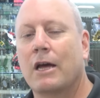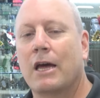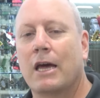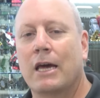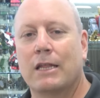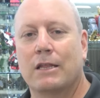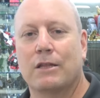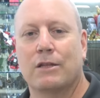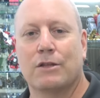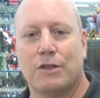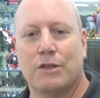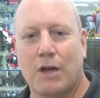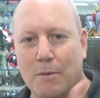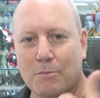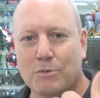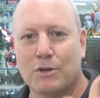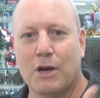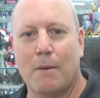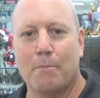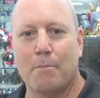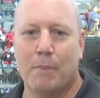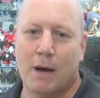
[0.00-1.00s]

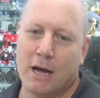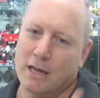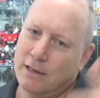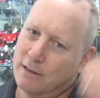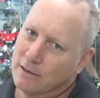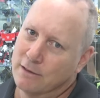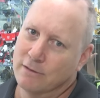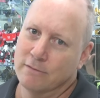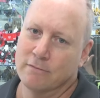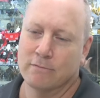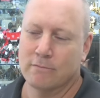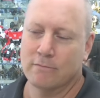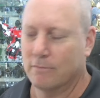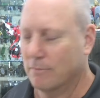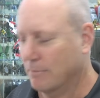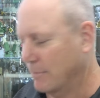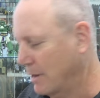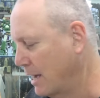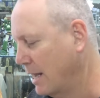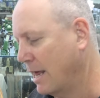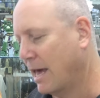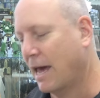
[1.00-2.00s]
thumbs up button and
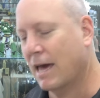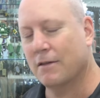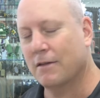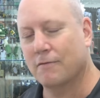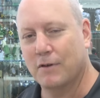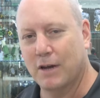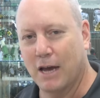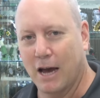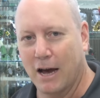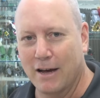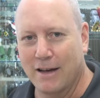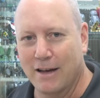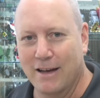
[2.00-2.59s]
head out of here.